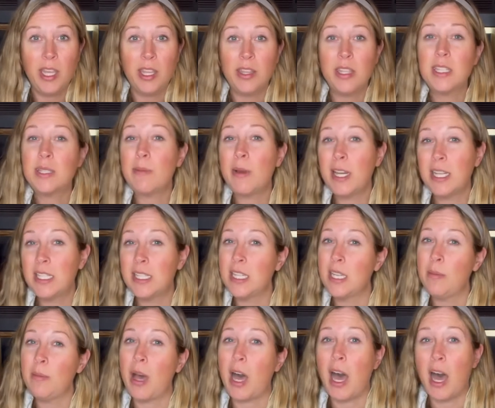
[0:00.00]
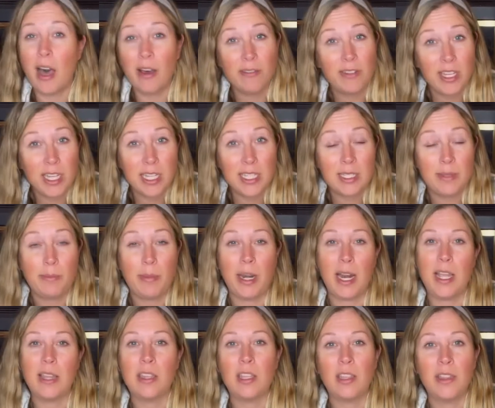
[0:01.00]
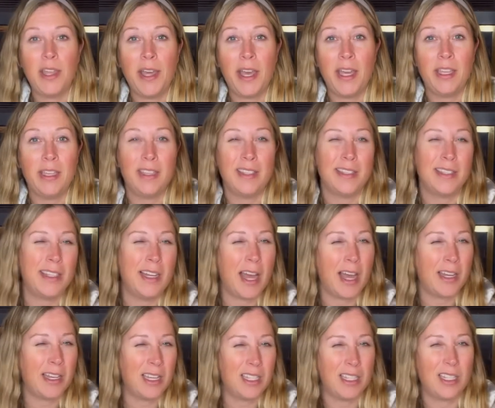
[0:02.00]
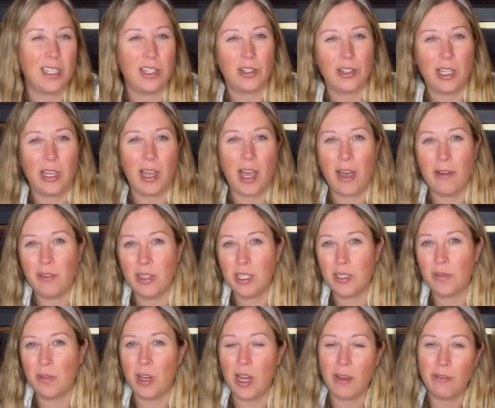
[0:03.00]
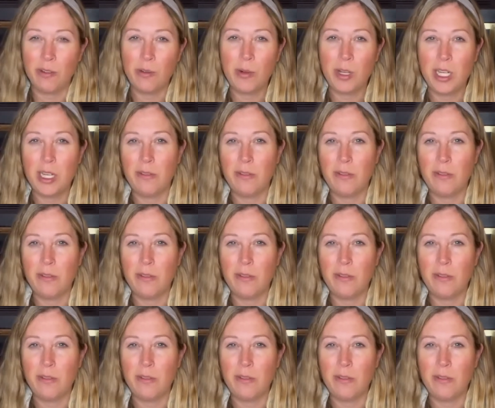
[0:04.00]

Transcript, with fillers: This might seem obvious, but I think that it's not necessarily obvious for everyone.